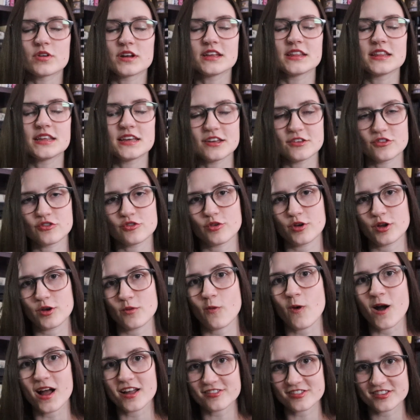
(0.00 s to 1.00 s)
really enjoyed
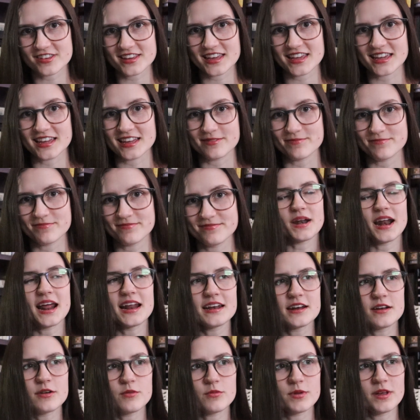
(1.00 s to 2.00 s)
watching him. But I
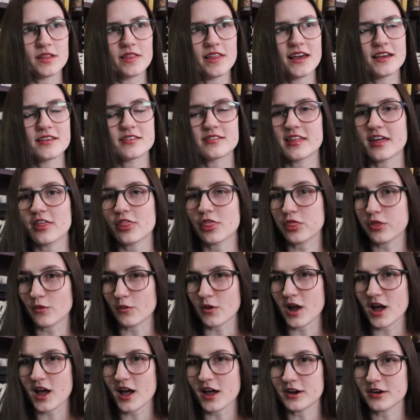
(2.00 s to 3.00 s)
didn't realize that
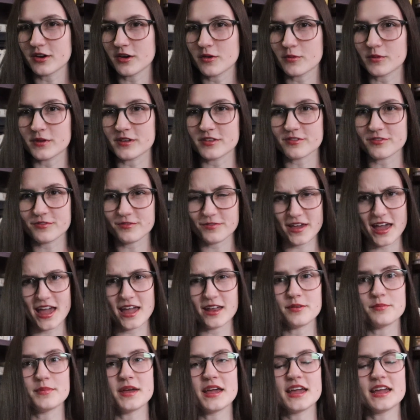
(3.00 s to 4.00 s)
Thrawn was
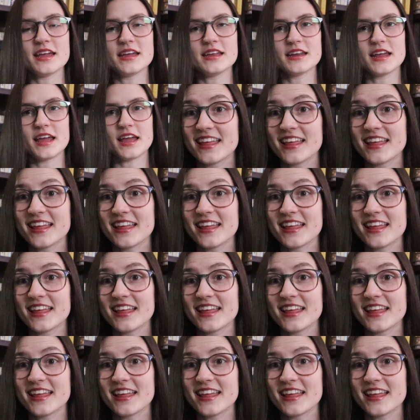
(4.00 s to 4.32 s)
fan-made